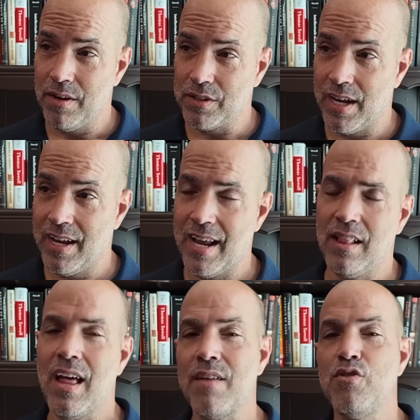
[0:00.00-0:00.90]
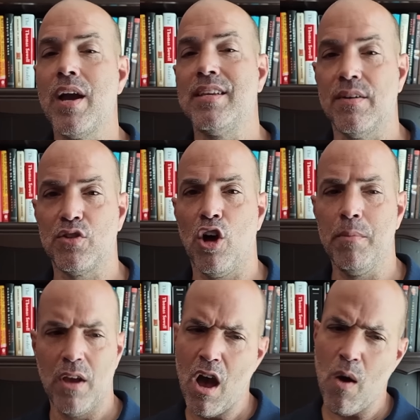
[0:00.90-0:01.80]
Okay, and a lot of you guys have told
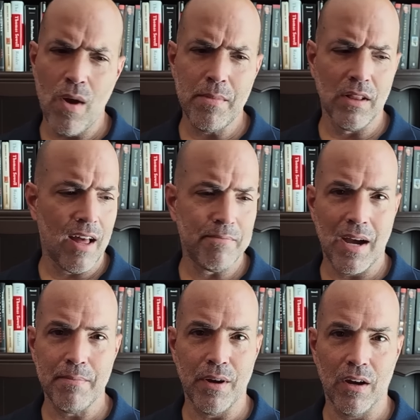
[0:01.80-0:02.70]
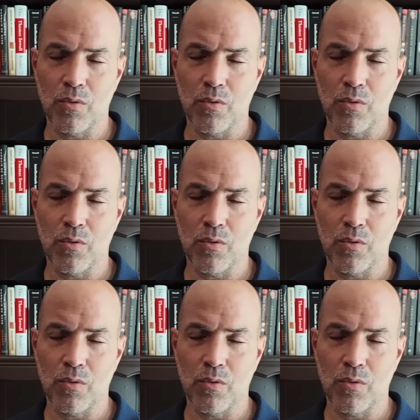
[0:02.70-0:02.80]
me, oh, women love my beard.